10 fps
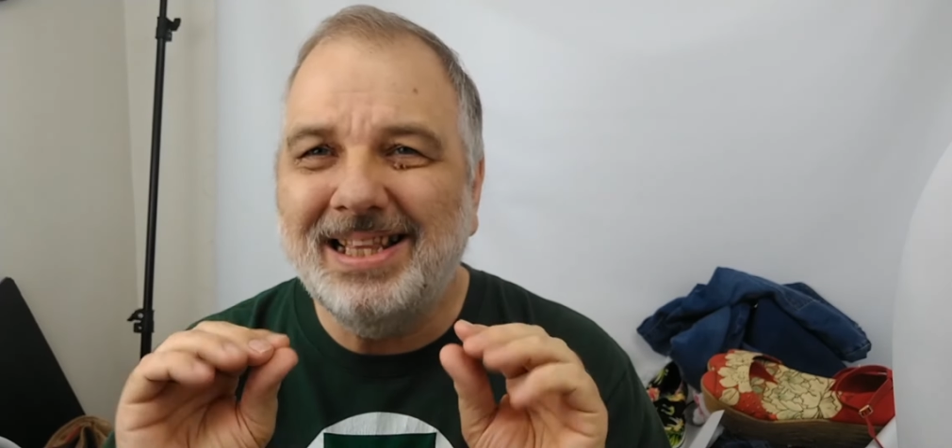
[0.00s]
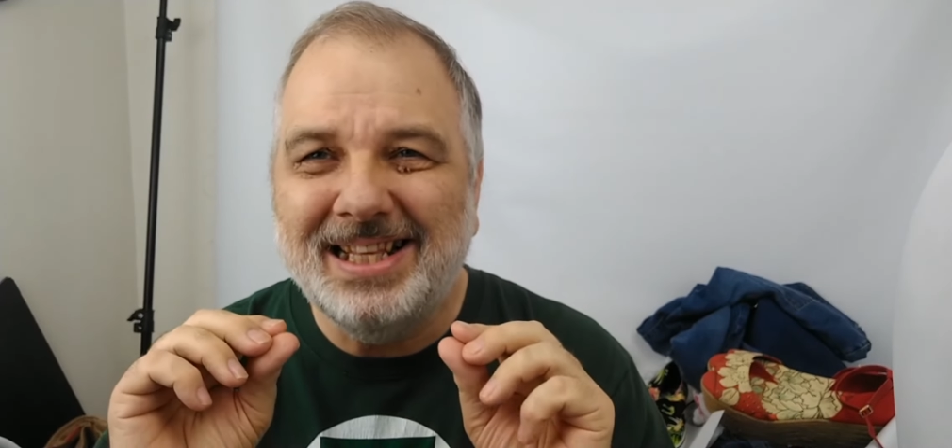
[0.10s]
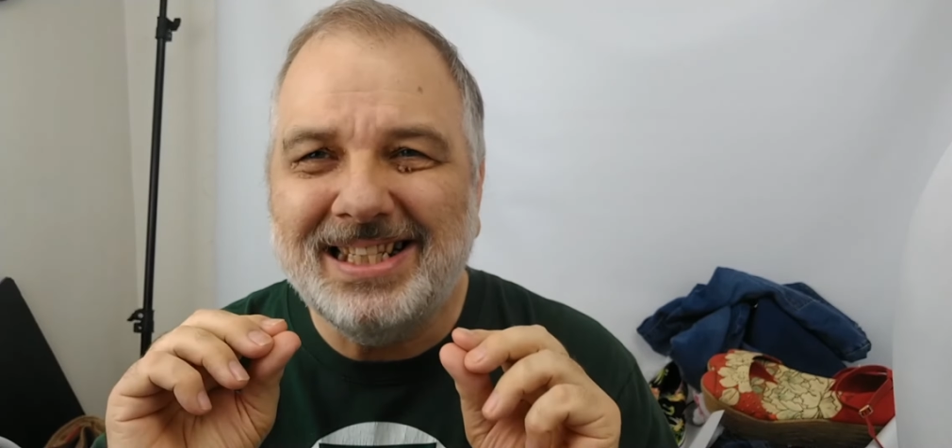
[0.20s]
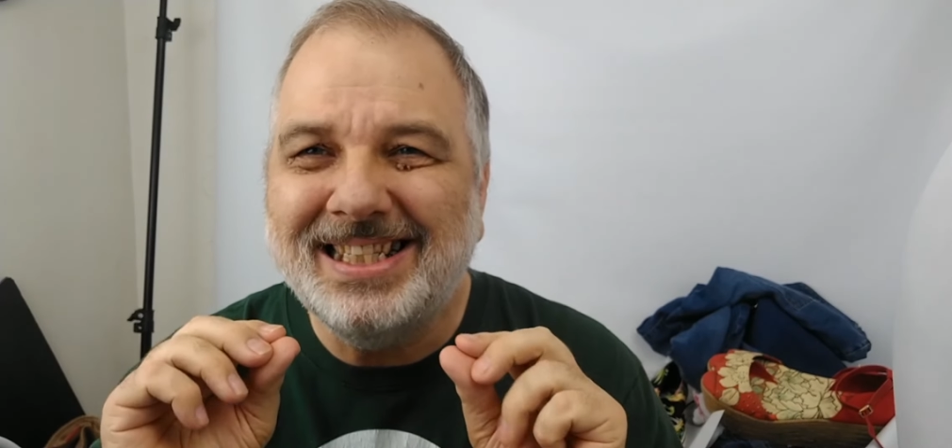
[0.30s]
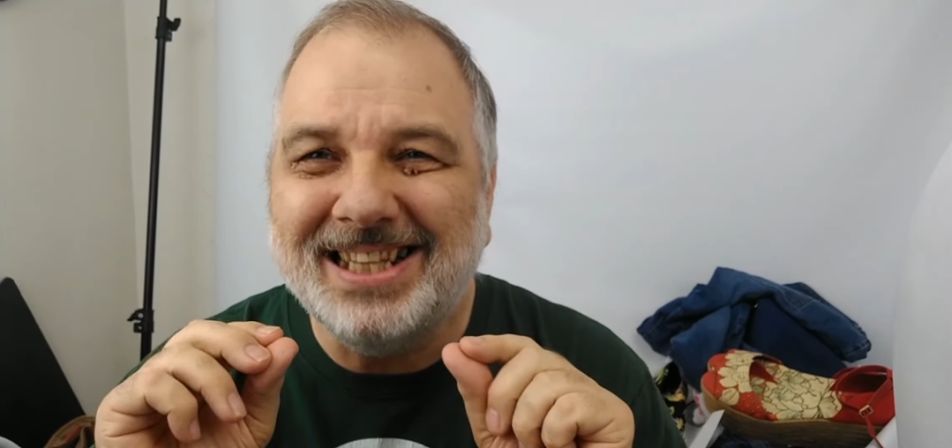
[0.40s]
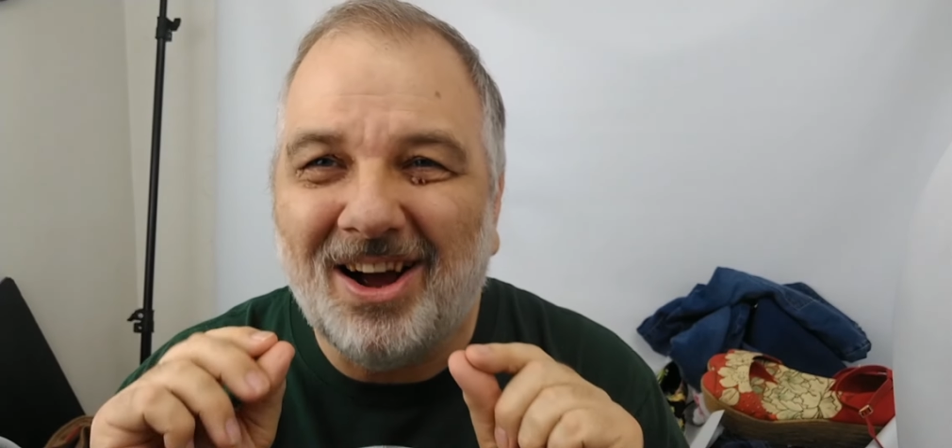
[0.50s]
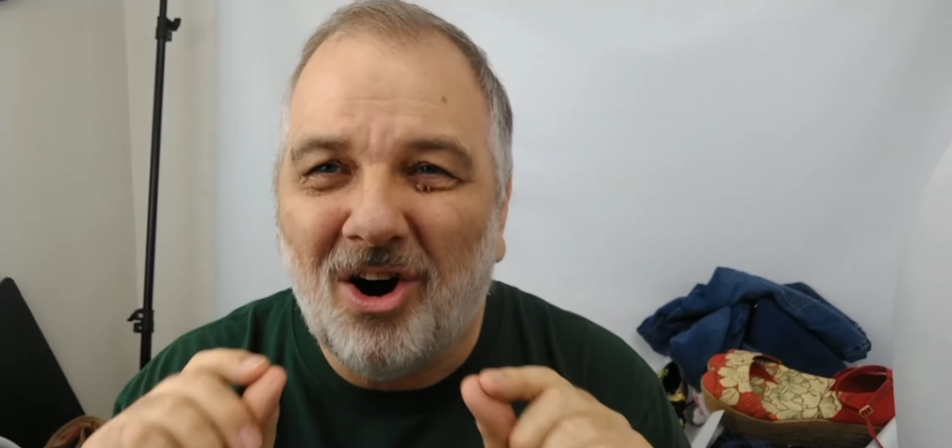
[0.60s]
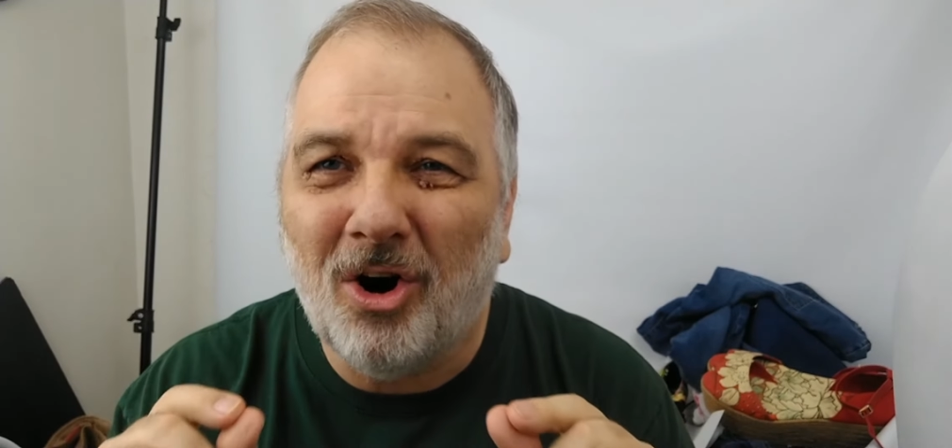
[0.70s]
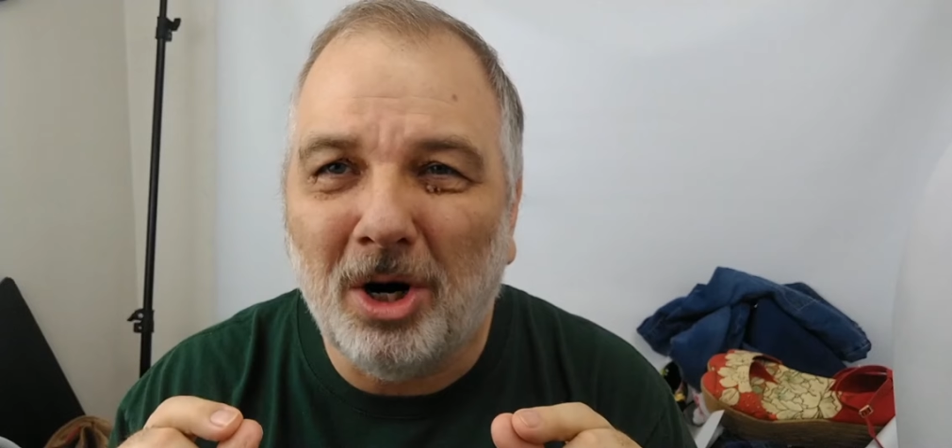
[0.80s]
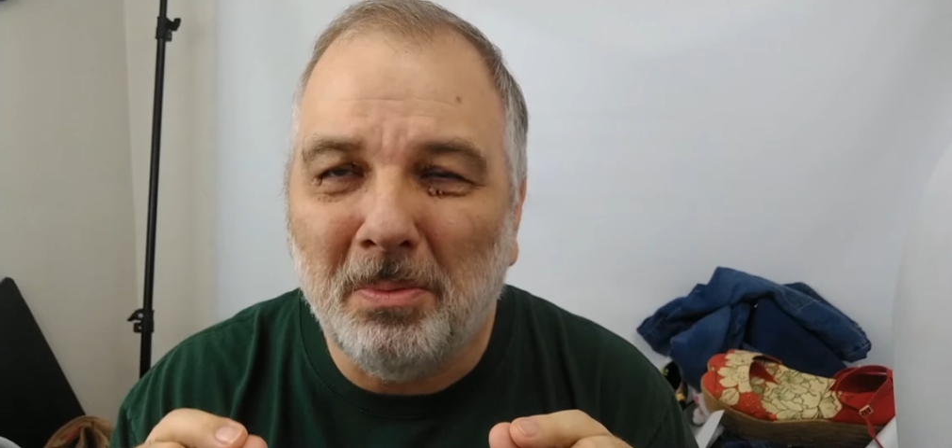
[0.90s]
This is a
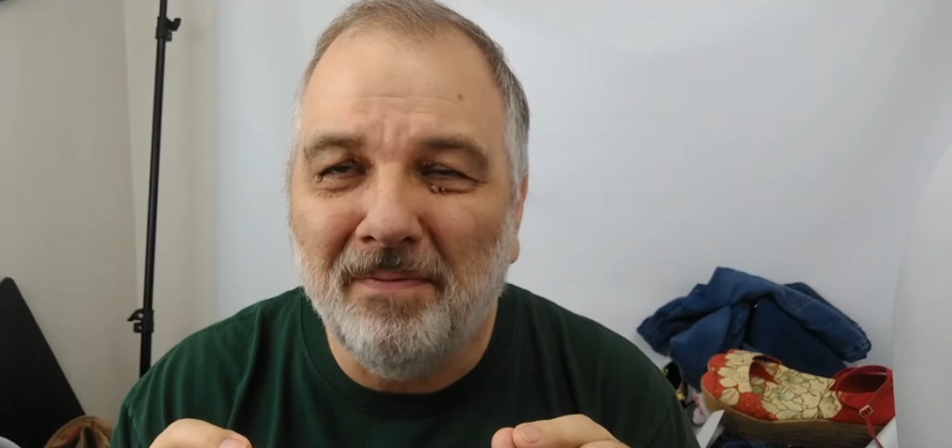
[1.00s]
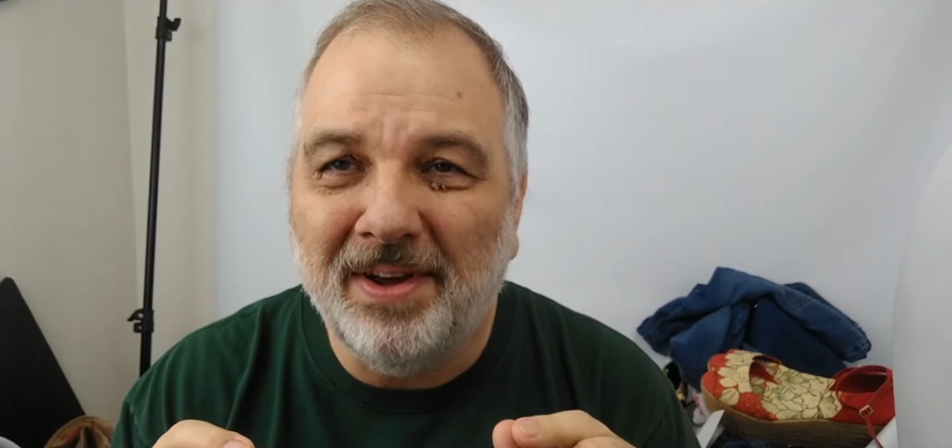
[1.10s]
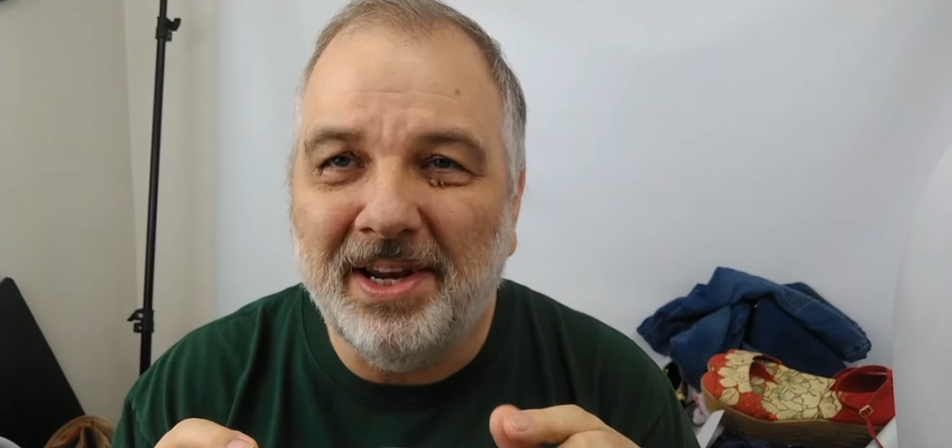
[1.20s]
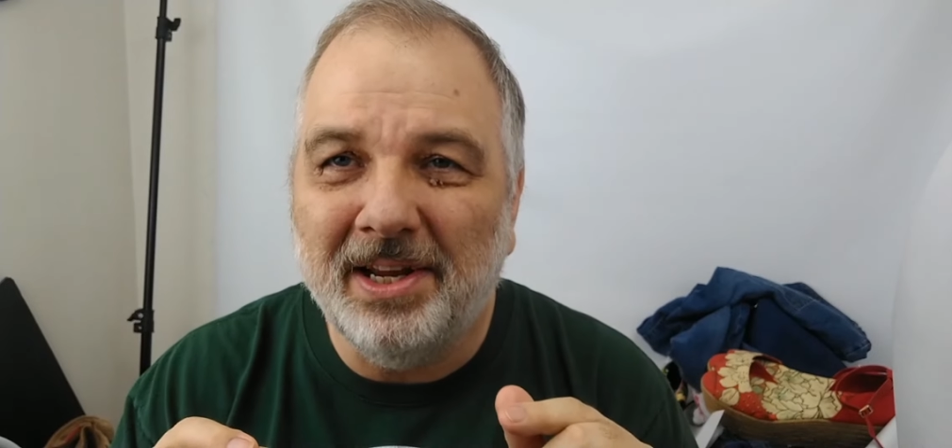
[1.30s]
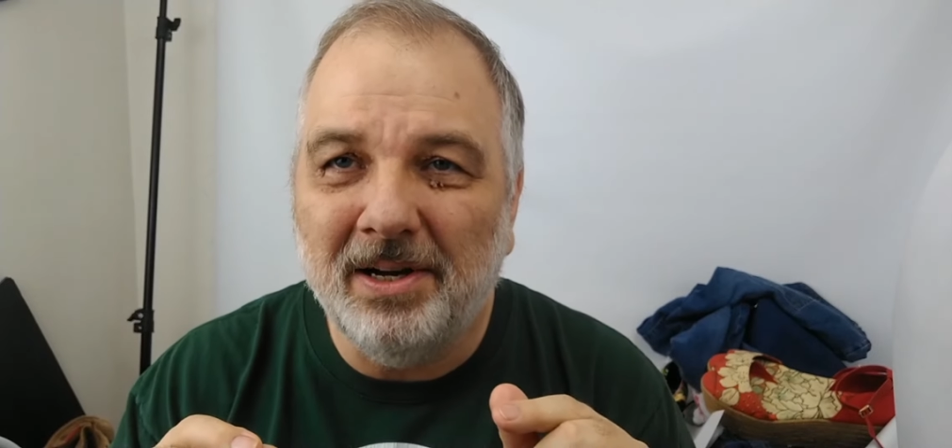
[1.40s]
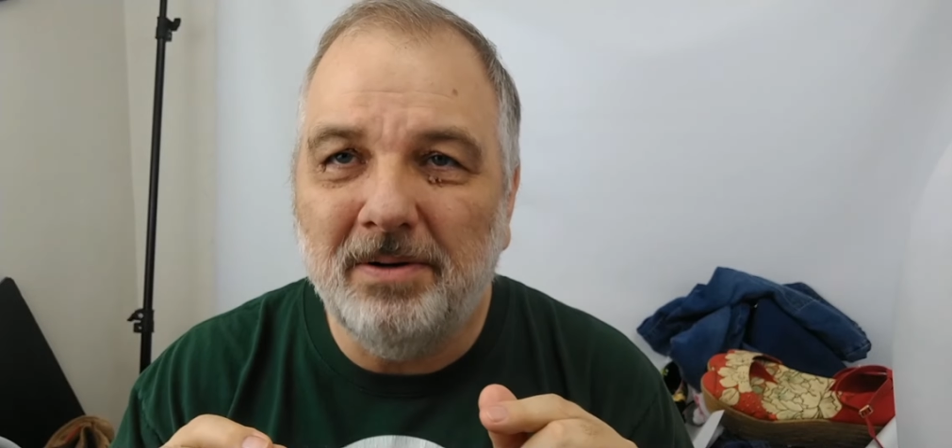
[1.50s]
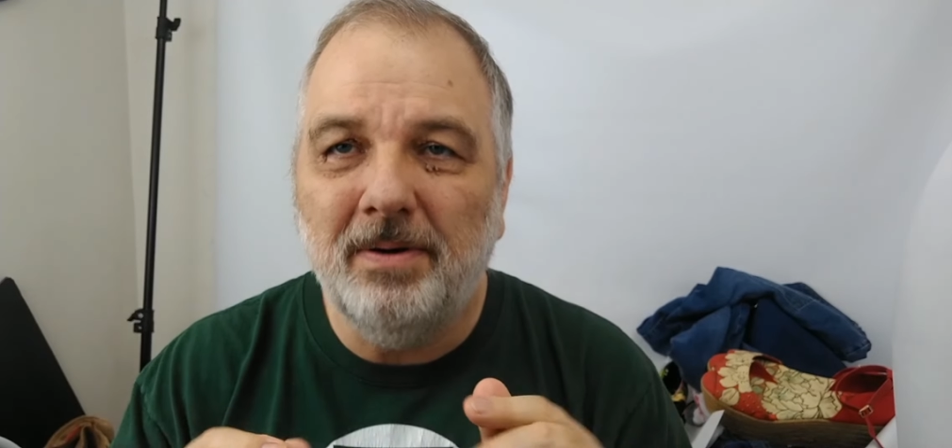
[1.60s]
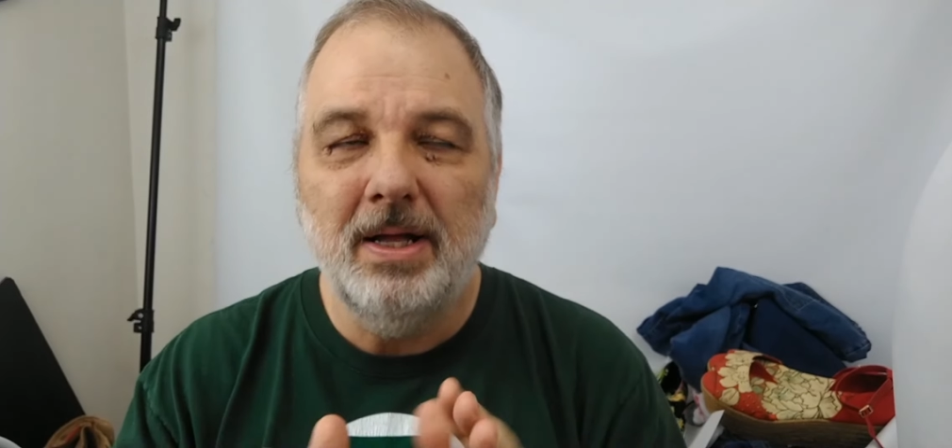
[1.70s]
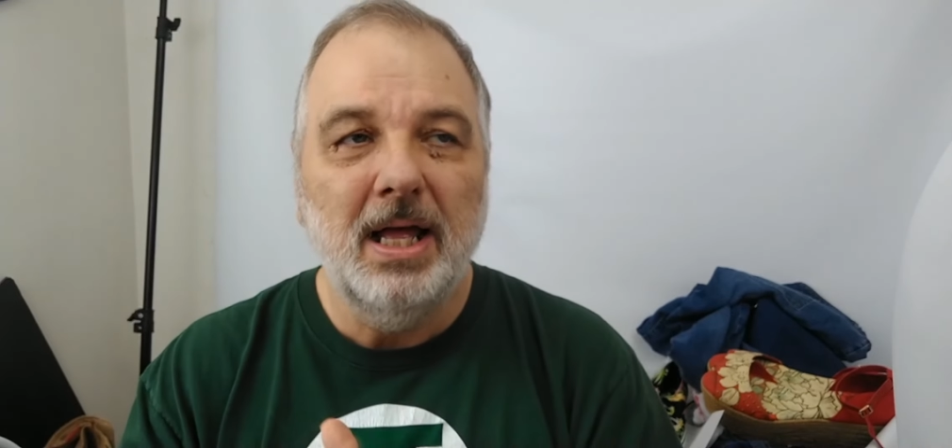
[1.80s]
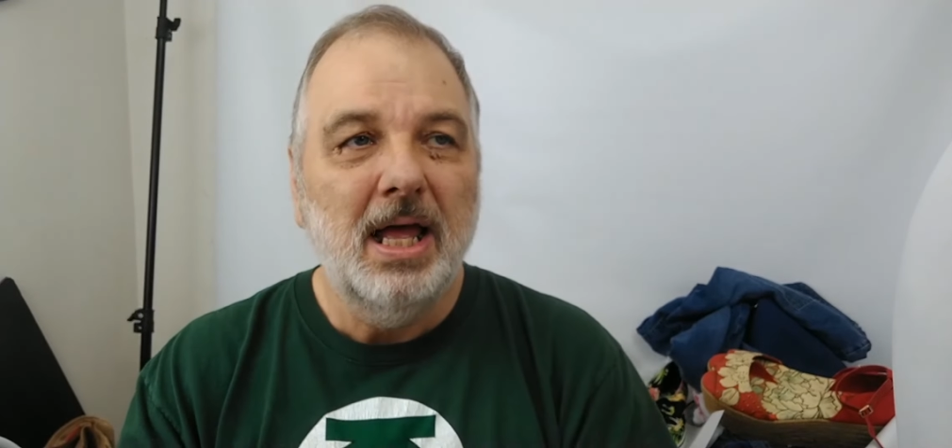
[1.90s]
horrible video.